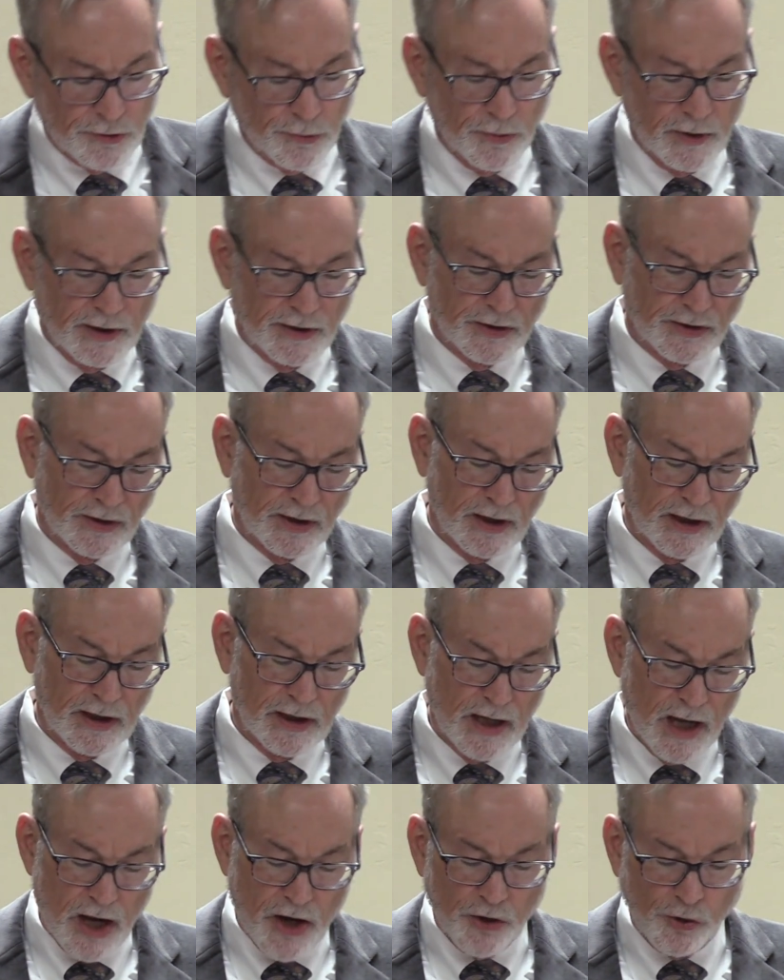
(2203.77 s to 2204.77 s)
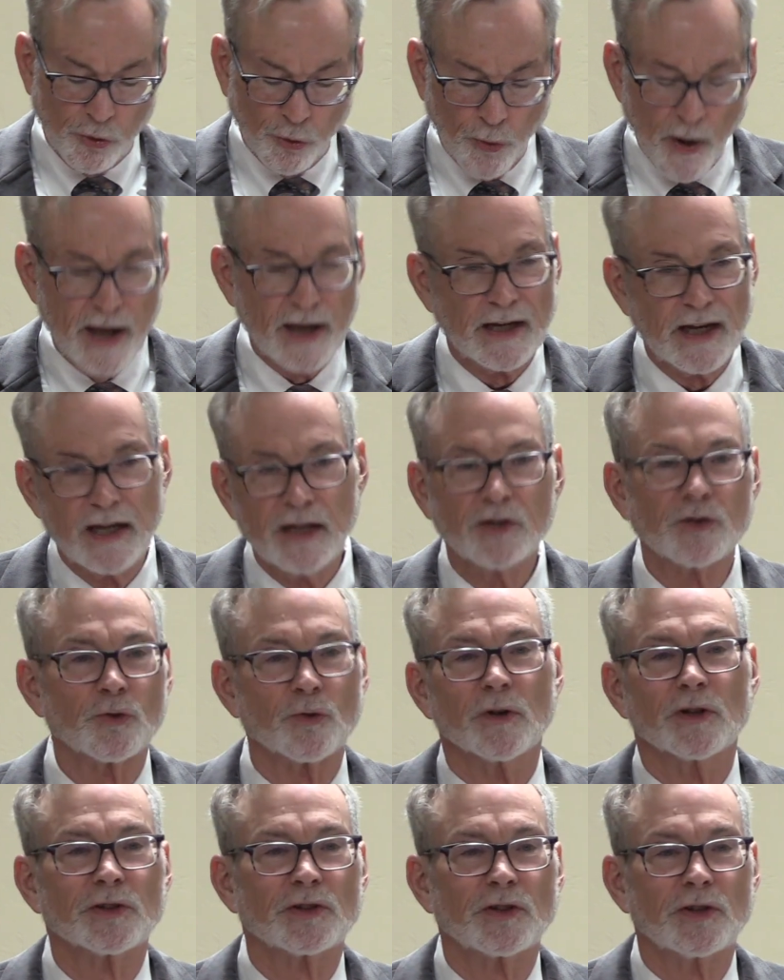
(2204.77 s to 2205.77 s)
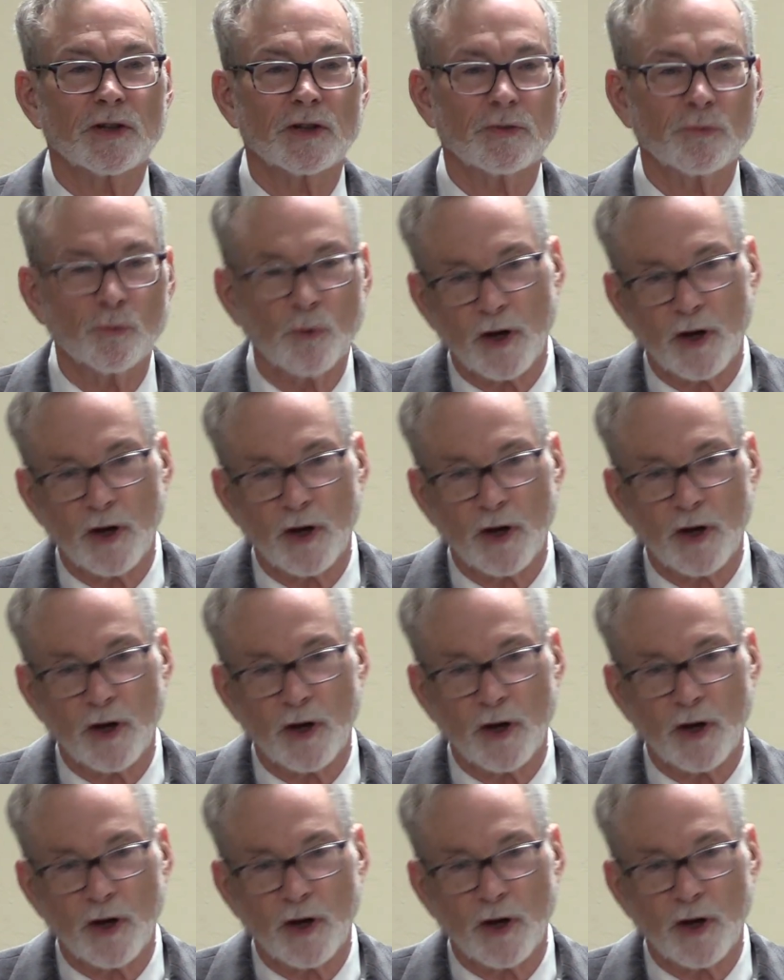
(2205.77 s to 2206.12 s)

we see great interest in